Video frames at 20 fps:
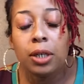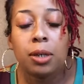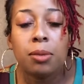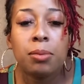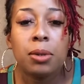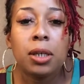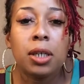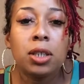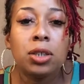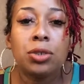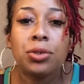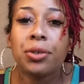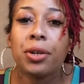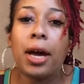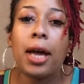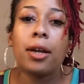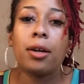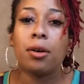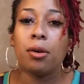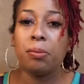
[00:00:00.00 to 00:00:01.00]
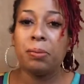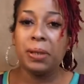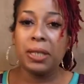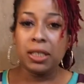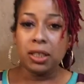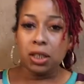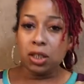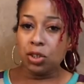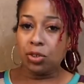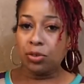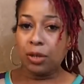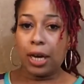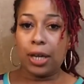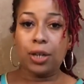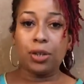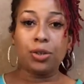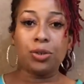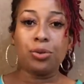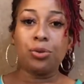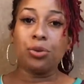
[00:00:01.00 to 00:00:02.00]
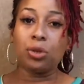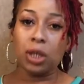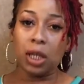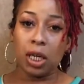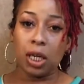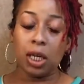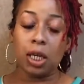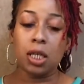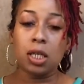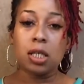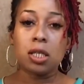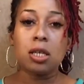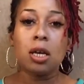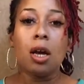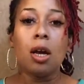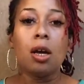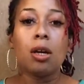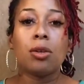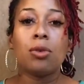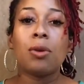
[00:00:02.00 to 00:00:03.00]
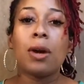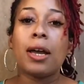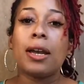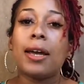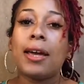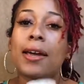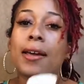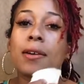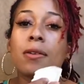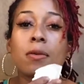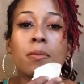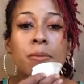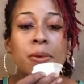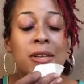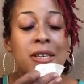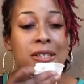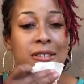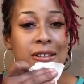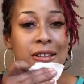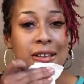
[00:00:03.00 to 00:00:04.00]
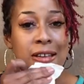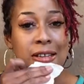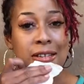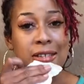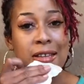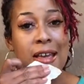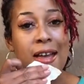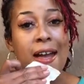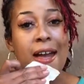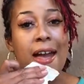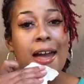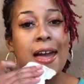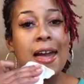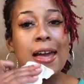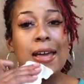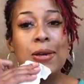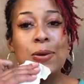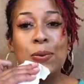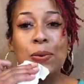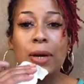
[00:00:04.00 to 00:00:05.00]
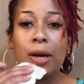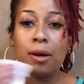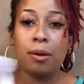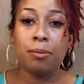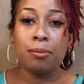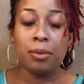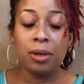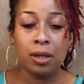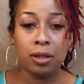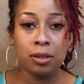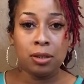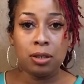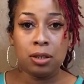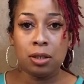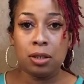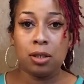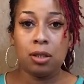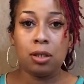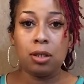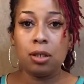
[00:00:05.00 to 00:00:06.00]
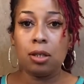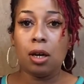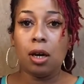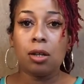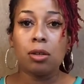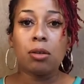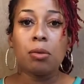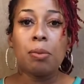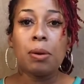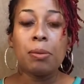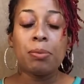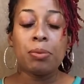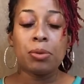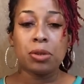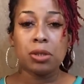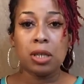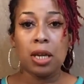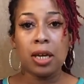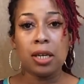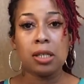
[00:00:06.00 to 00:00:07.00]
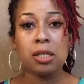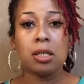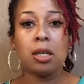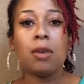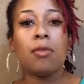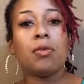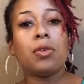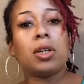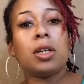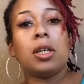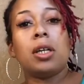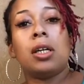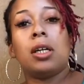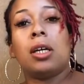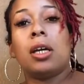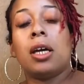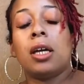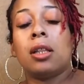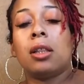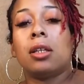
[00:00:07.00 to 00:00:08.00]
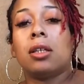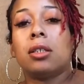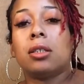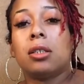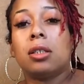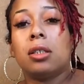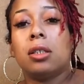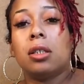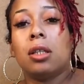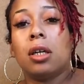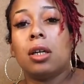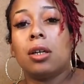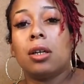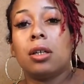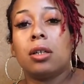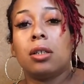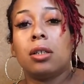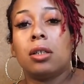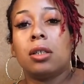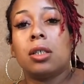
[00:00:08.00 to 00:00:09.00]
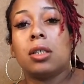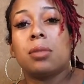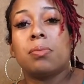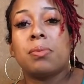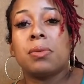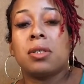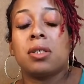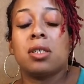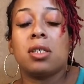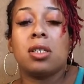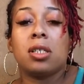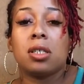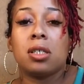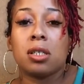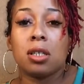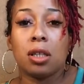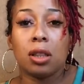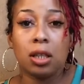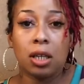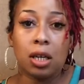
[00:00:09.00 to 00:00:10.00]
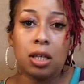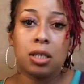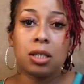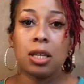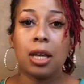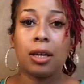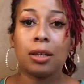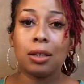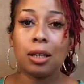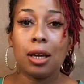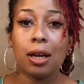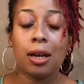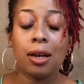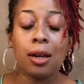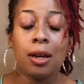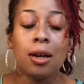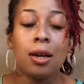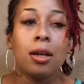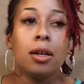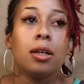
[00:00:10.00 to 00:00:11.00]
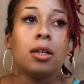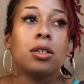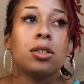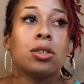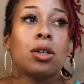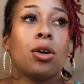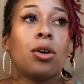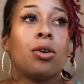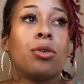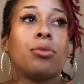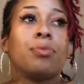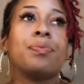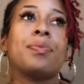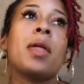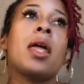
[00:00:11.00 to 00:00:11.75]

it because you gotta go places, you gotta do things, you gotta handle business, and you come into other people's negativity and their dispositions and things like that. So